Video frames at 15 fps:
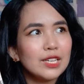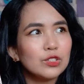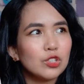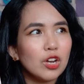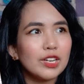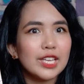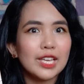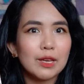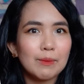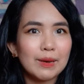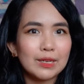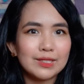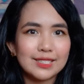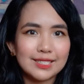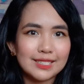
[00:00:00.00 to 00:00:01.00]
talking
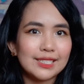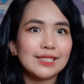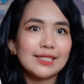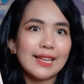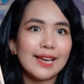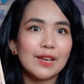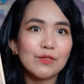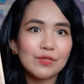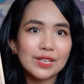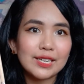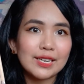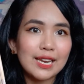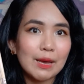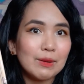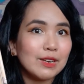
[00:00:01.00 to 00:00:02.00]
about still life and
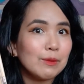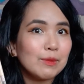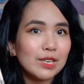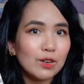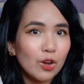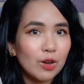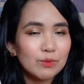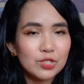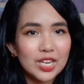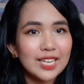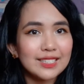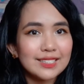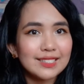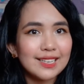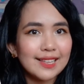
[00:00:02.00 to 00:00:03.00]
inanimate objects,